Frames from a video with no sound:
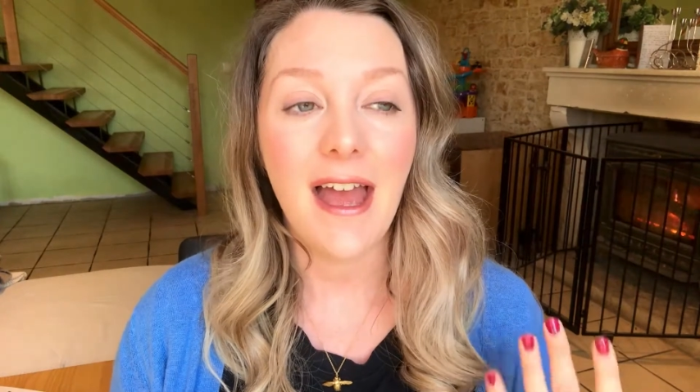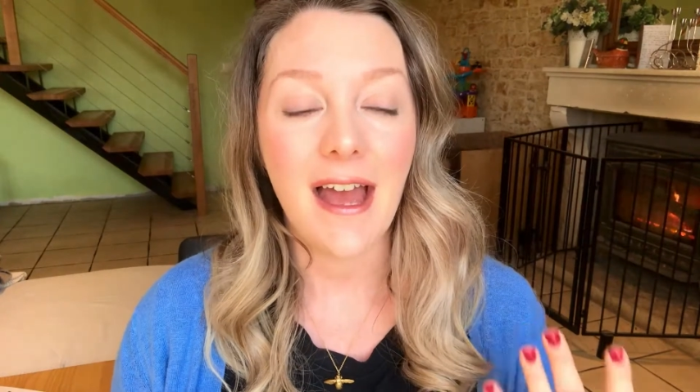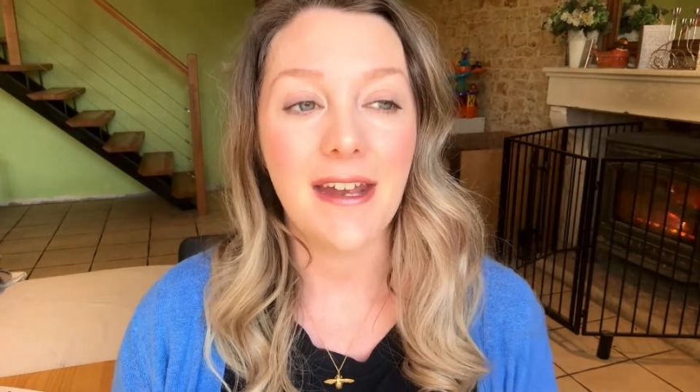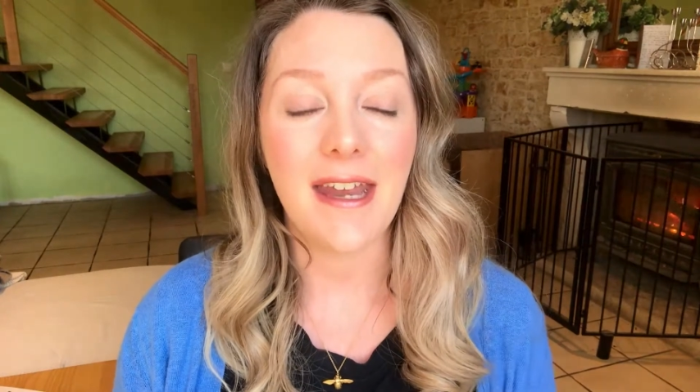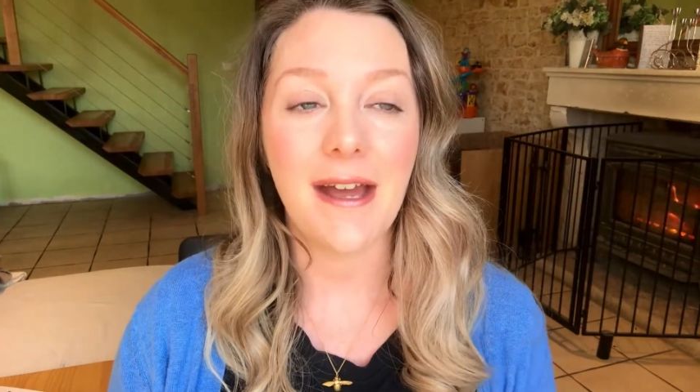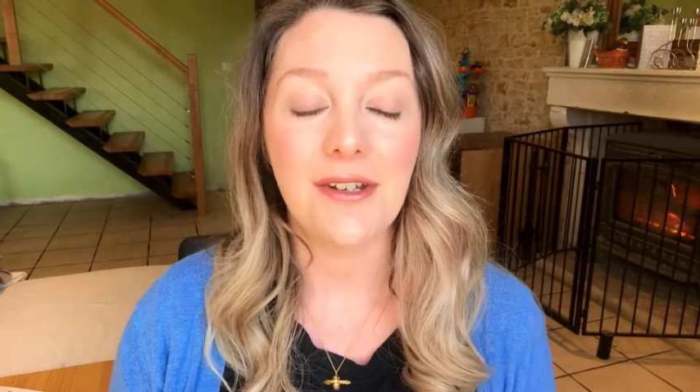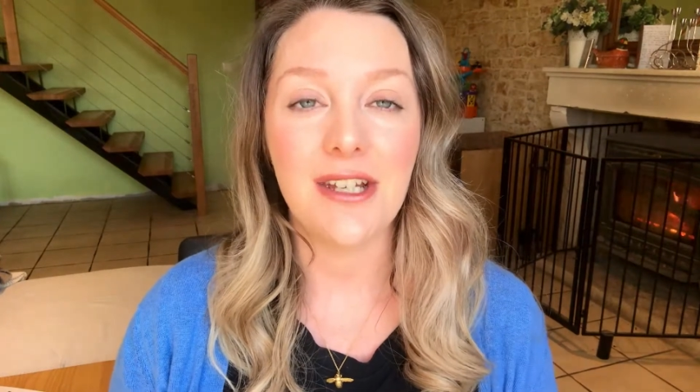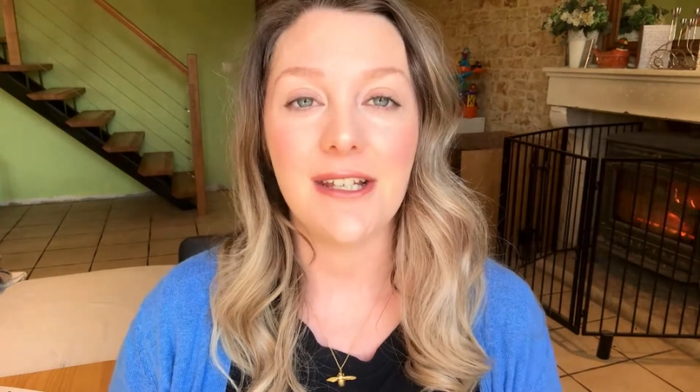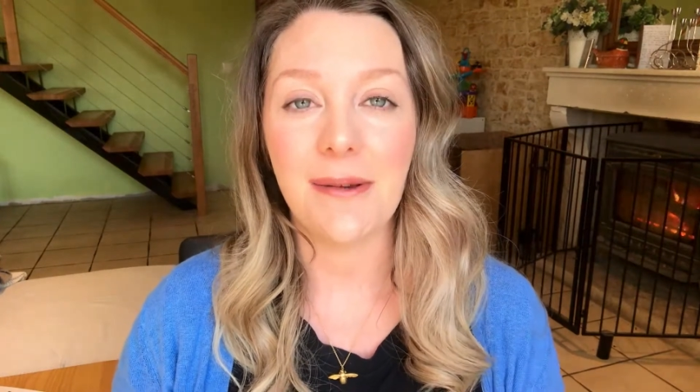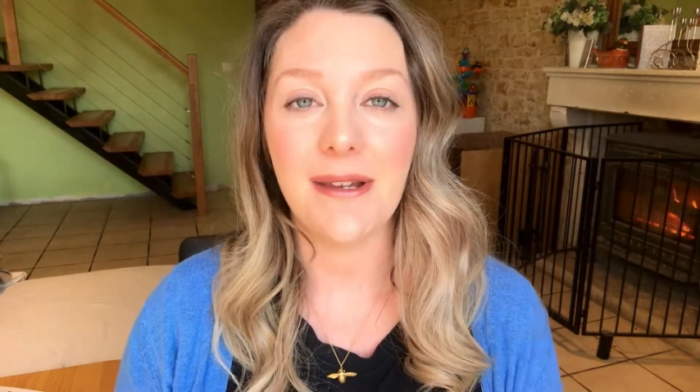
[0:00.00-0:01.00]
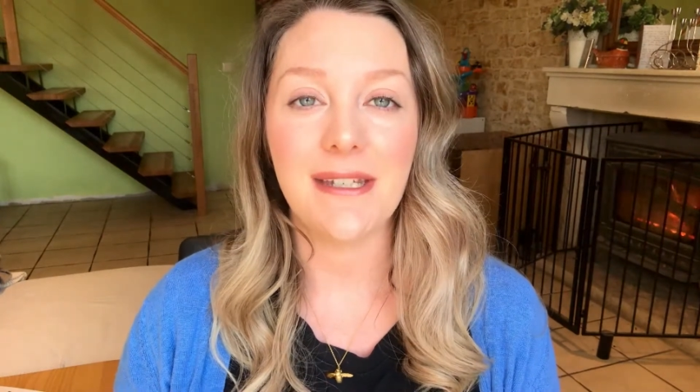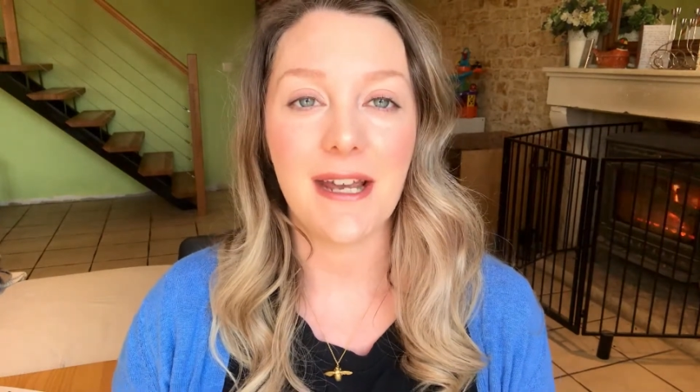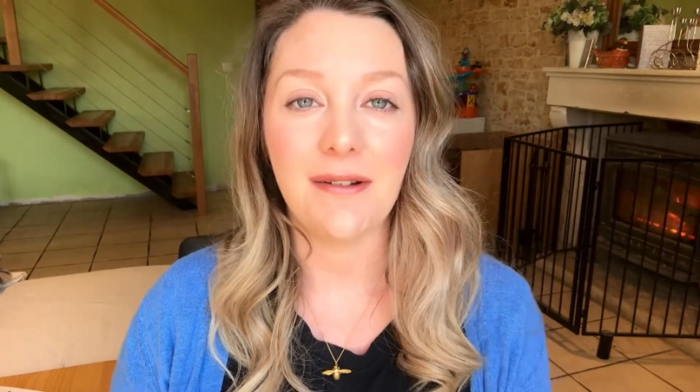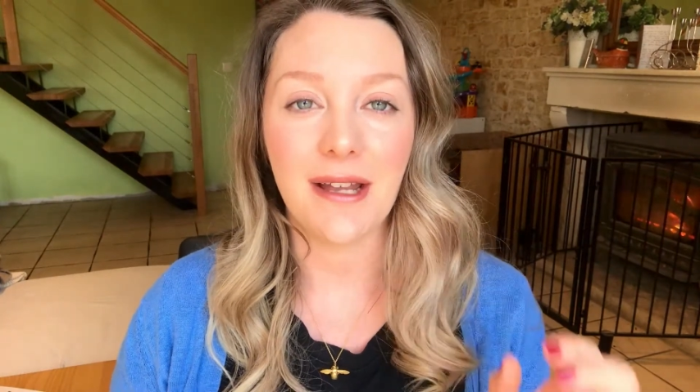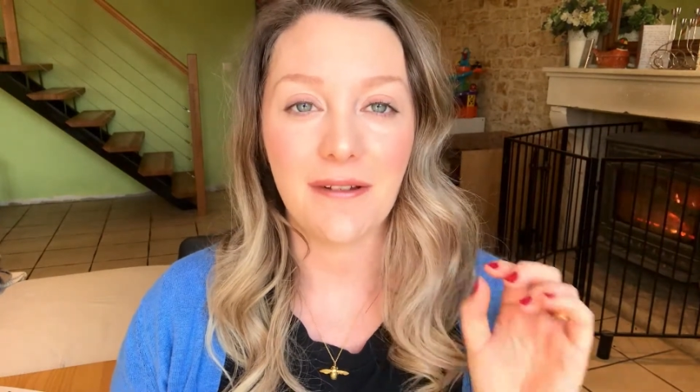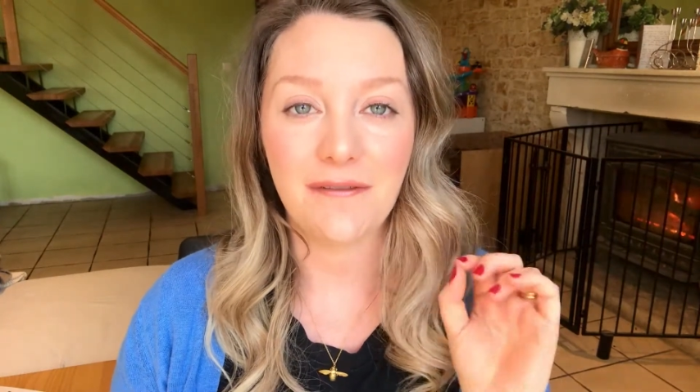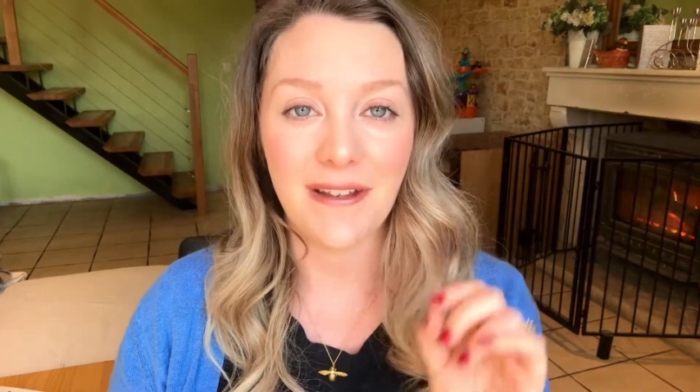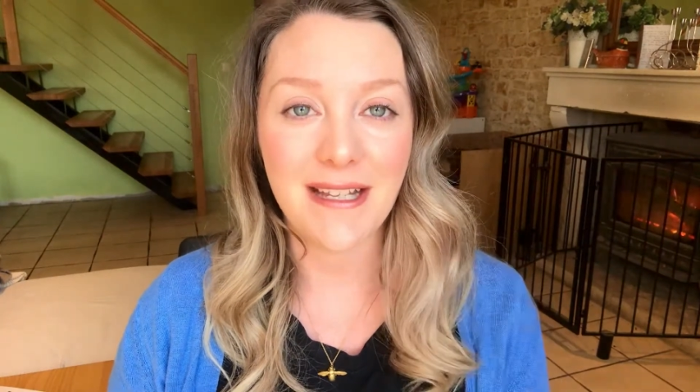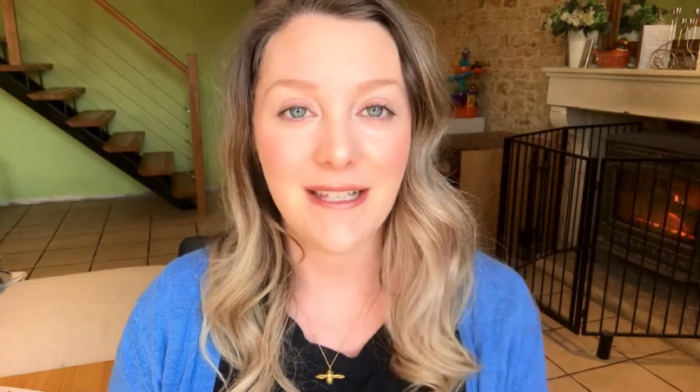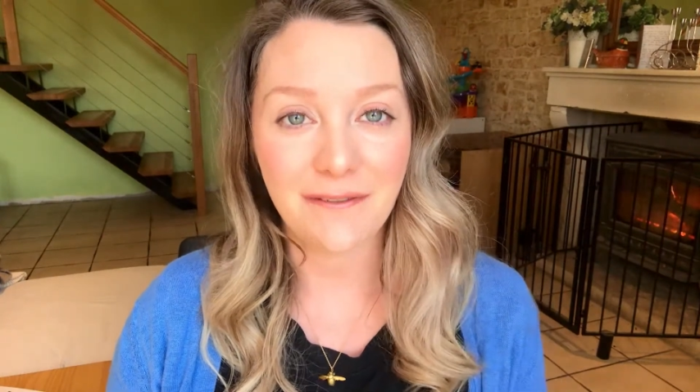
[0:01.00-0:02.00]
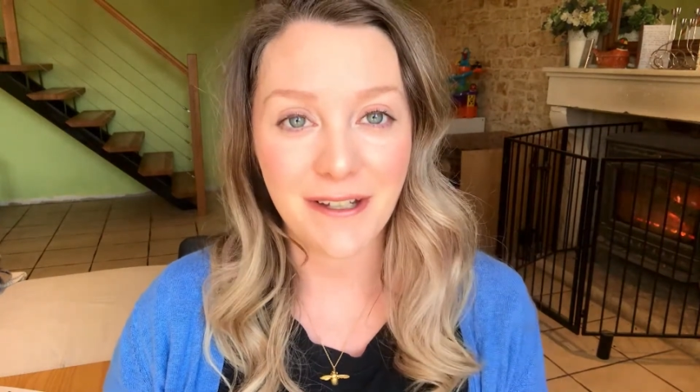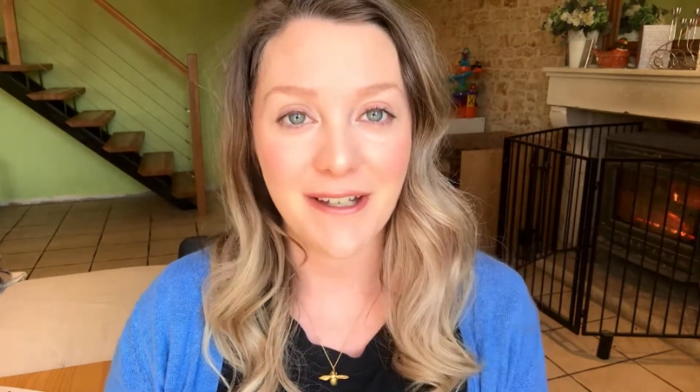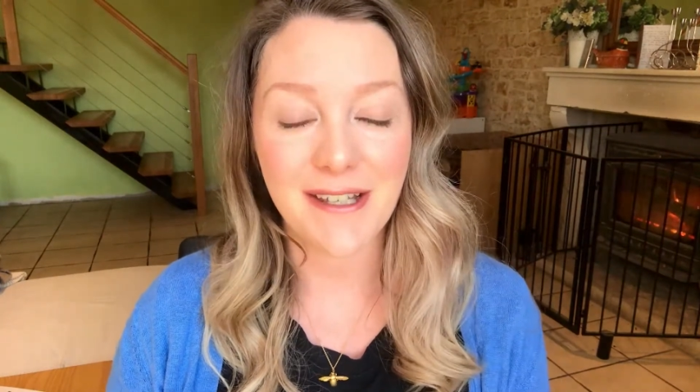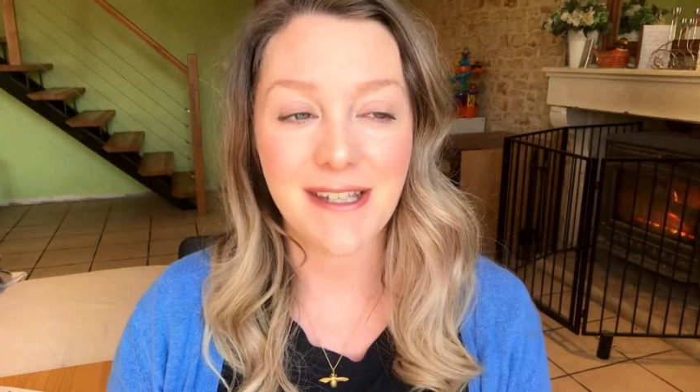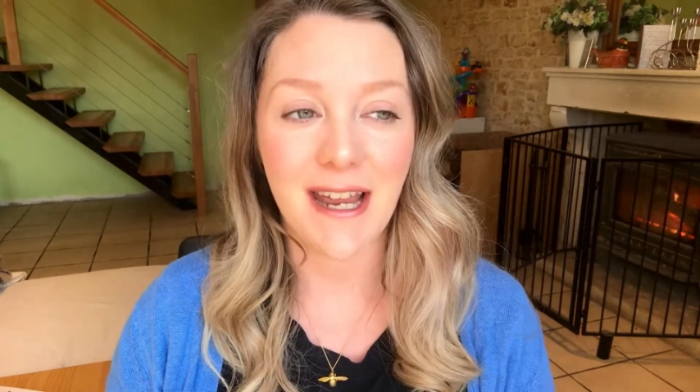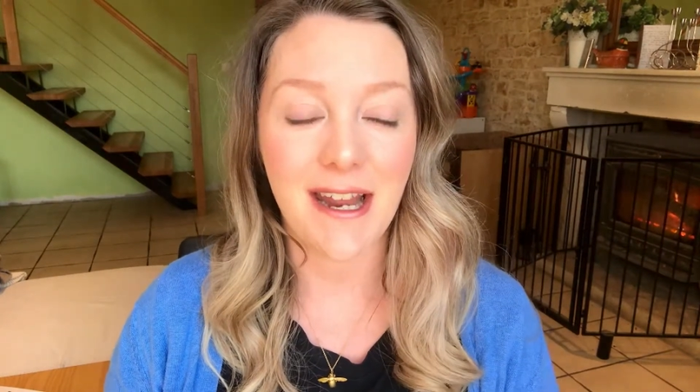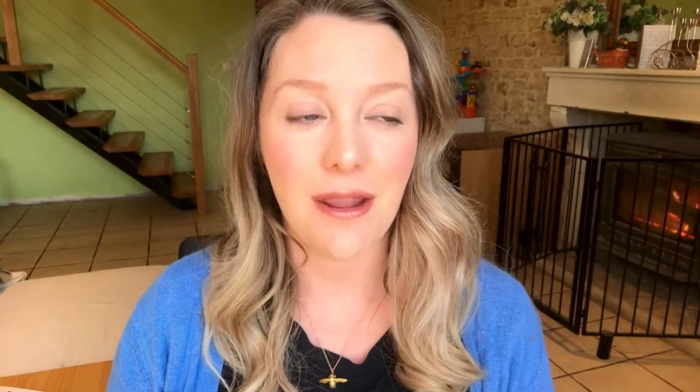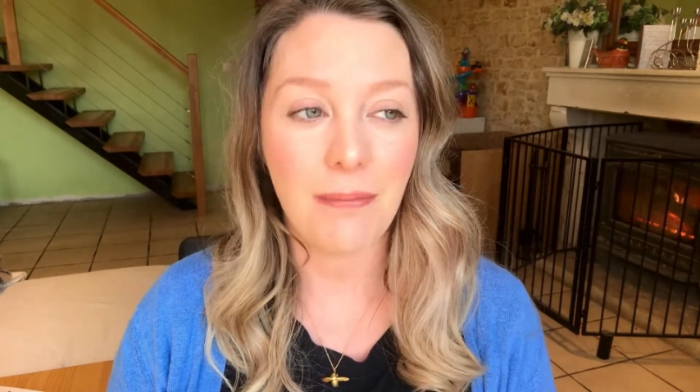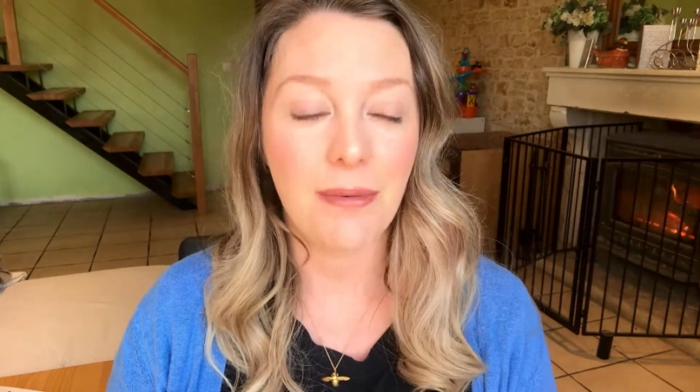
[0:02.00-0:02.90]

and now she's going down like face first and